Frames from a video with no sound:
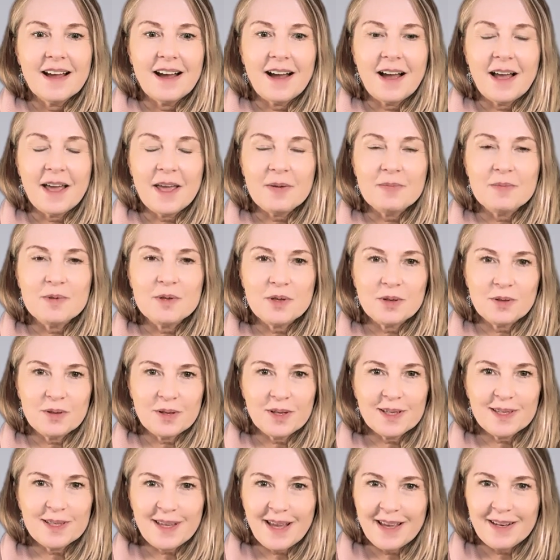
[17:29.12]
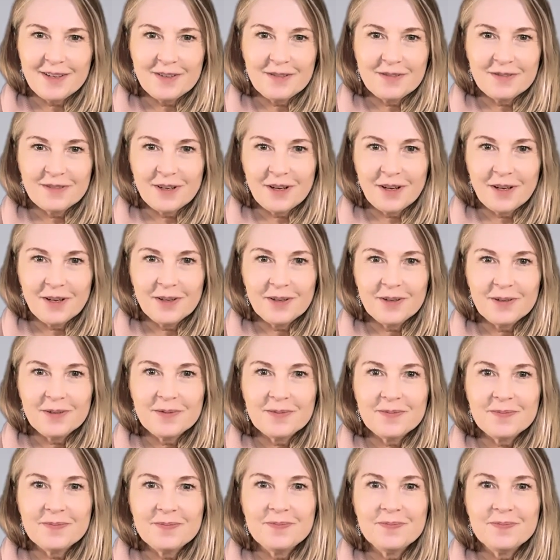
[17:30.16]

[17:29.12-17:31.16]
I am so excited for you.